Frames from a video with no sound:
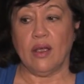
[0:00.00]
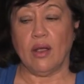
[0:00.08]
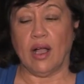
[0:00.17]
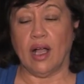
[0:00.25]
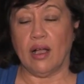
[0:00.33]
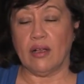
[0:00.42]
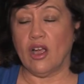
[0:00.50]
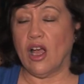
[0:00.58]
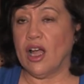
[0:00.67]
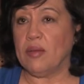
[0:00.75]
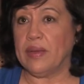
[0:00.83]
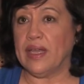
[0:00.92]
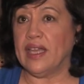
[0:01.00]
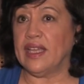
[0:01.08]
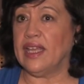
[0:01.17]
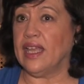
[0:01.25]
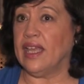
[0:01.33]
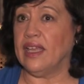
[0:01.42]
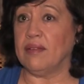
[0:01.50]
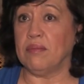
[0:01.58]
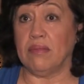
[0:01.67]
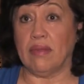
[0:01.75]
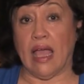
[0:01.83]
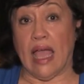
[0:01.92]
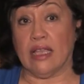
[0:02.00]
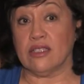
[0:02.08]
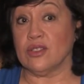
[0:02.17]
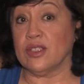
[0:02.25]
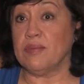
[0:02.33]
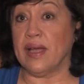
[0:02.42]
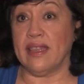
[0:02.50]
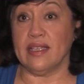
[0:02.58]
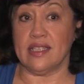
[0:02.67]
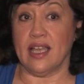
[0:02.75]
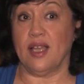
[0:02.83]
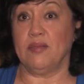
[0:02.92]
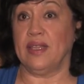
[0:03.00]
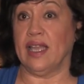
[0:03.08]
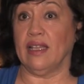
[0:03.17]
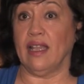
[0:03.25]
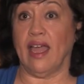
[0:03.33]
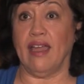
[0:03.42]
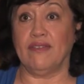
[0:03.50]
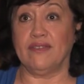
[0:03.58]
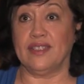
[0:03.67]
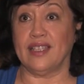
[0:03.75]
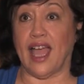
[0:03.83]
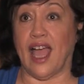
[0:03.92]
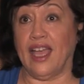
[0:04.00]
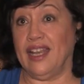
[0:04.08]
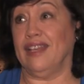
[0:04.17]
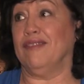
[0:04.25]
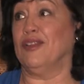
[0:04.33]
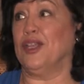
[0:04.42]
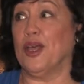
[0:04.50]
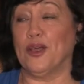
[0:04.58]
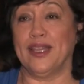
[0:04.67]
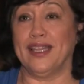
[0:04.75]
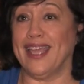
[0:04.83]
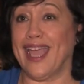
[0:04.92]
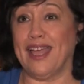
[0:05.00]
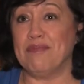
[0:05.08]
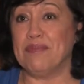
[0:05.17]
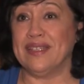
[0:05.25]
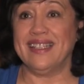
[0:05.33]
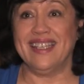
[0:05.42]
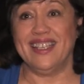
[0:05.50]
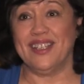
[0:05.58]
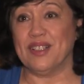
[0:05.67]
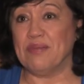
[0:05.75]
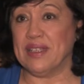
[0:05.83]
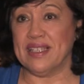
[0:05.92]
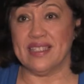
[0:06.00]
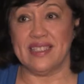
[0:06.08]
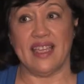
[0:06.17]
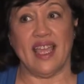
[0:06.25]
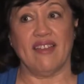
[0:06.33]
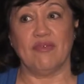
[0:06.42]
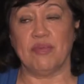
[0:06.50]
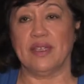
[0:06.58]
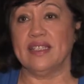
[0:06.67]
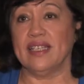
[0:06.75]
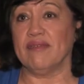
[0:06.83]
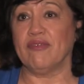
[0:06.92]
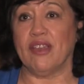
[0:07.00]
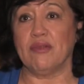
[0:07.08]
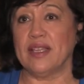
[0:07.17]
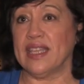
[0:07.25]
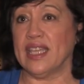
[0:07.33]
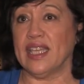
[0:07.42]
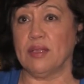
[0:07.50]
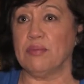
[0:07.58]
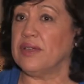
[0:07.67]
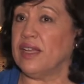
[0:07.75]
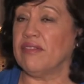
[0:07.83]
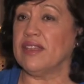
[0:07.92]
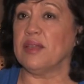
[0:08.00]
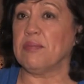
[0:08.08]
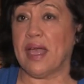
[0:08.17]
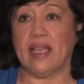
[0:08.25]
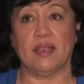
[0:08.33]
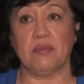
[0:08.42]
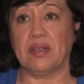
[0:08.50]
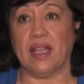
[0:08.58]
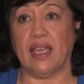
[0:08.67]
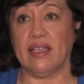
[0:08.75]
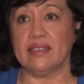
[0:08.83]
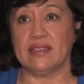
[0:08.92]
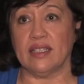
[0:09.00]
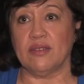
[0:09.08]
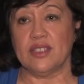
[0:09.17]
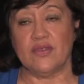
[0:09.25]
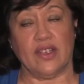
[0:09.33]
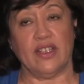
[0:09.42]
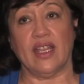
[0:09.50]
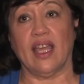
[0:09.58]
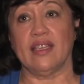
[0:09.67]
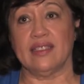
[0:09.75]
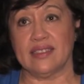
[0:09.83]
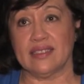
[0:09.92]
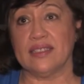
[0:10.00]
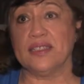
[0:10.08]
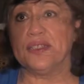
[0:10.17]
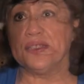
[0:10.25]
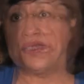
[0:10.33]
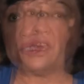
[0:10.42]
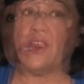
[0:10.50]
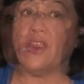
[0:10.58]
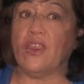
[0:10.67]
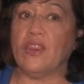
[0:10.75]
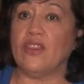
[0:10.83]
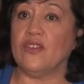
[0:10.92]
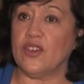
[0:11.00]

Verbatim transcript: uh, carpet, and Actually, by the time they left, I didn't even know that they had been here because they have picked up everything and put everything back in place. It was very nice. The